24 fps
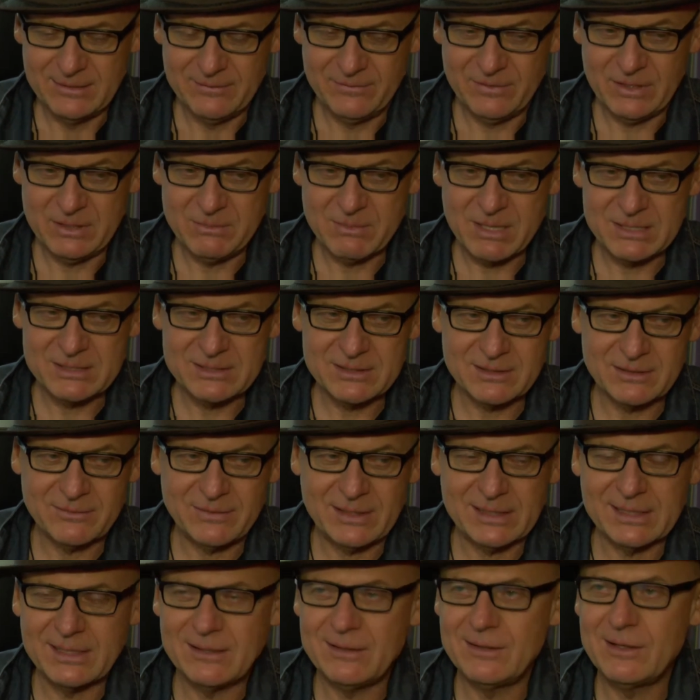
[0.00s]
very much sort of
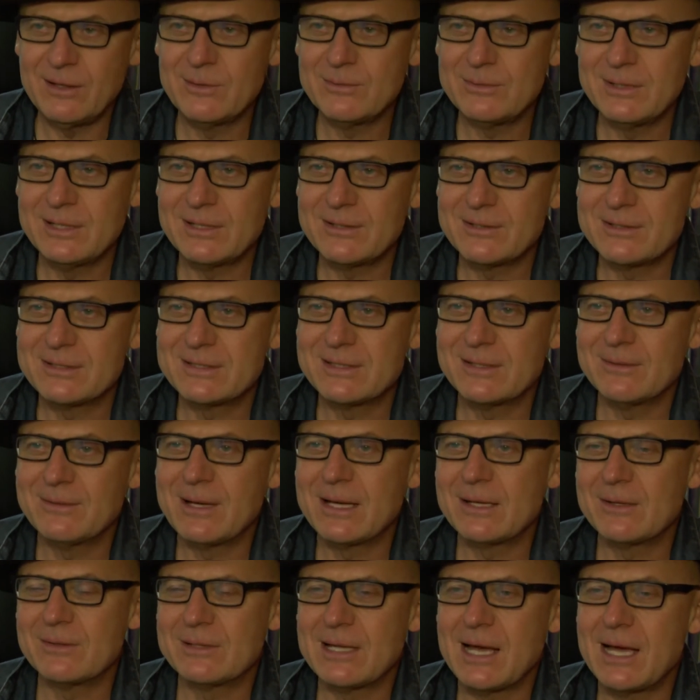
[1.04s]
like a loner, so
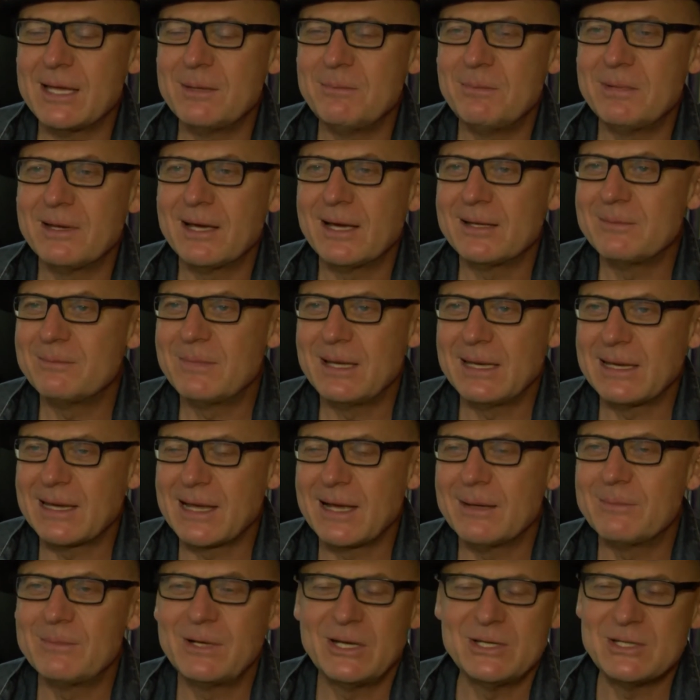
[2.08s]
I could hide behind my
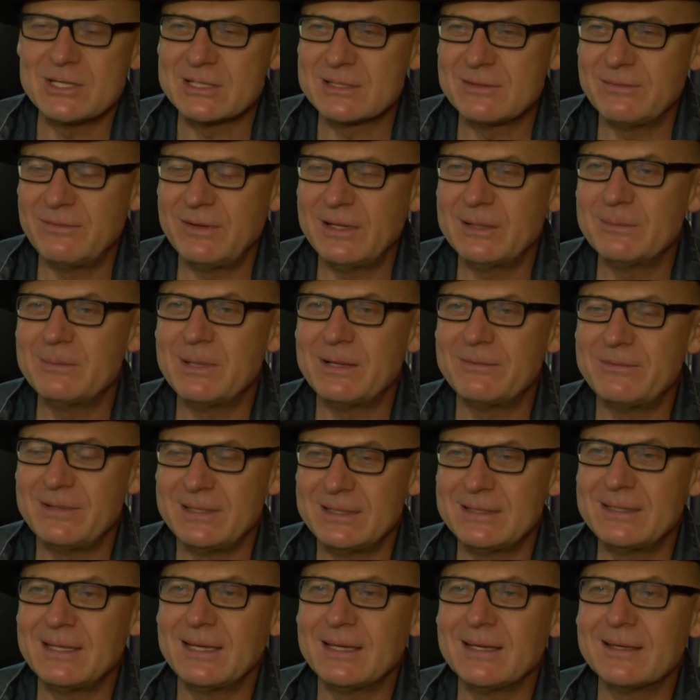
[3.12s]
camera and just film
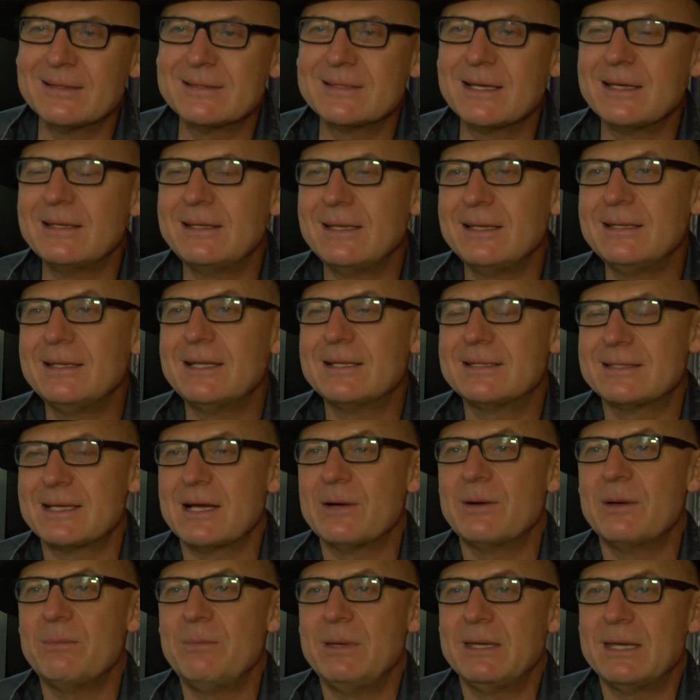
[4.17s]
everything. So I think that's
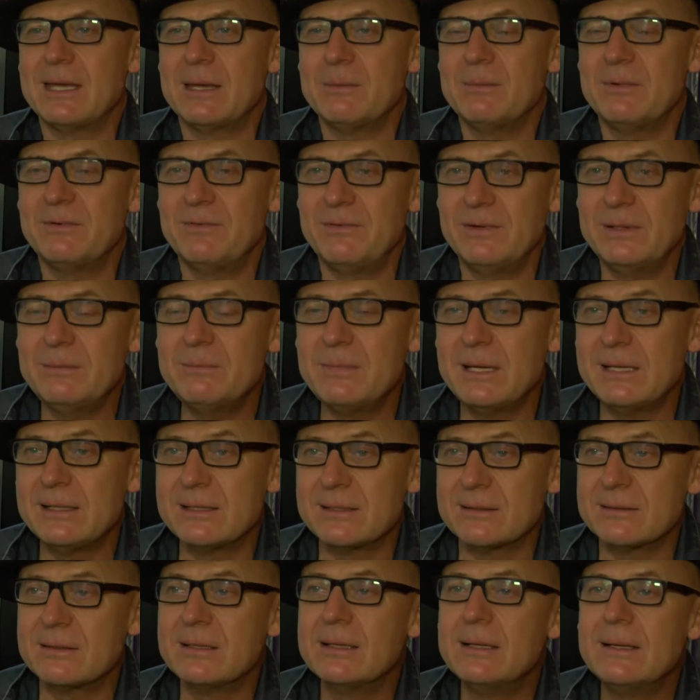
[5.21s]
how I became a
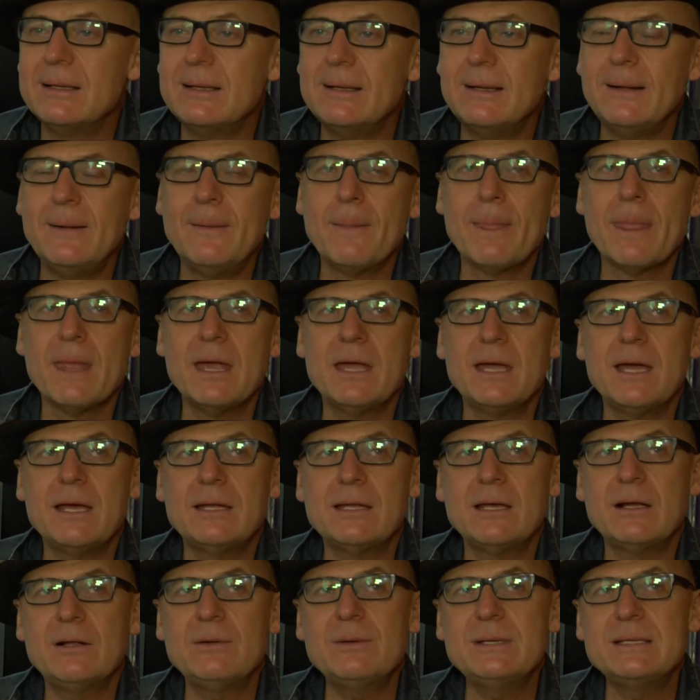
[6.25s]
filmmaker.
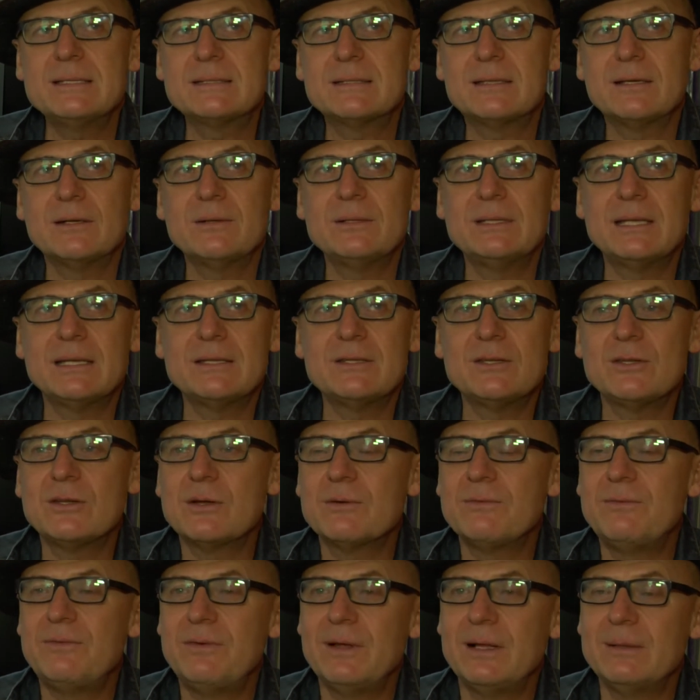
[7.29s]
And I always thought that, you
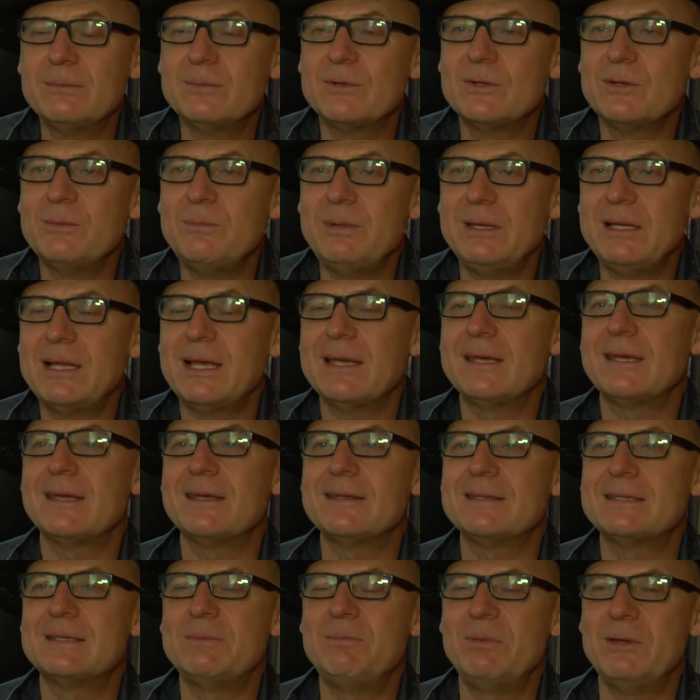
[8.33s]
know, film could be like
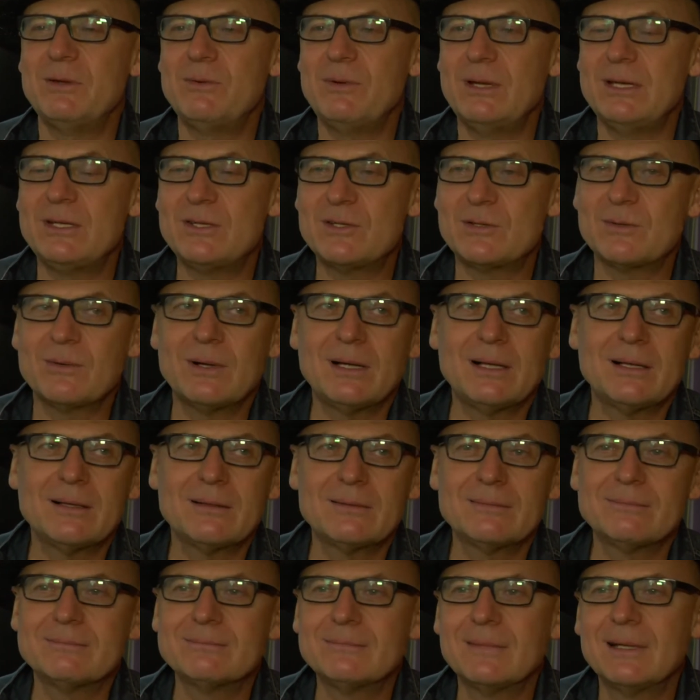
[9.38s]
a
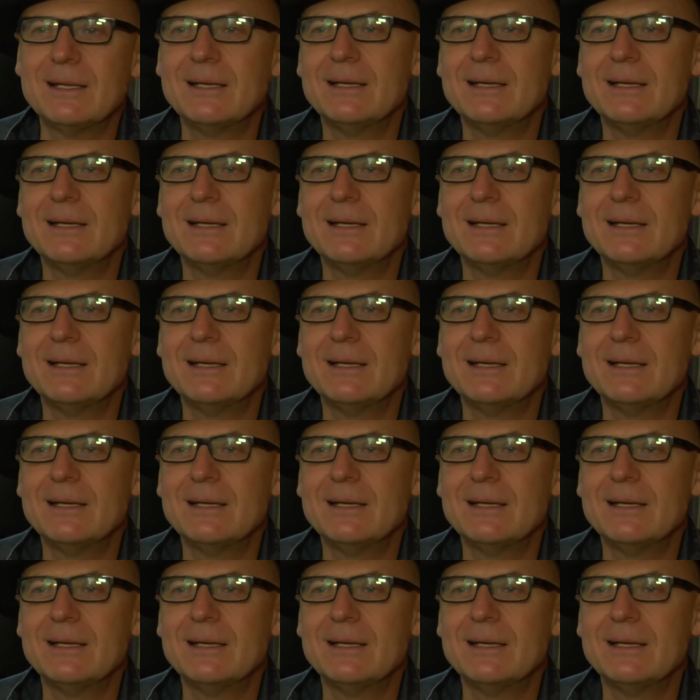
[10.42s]
spiritual,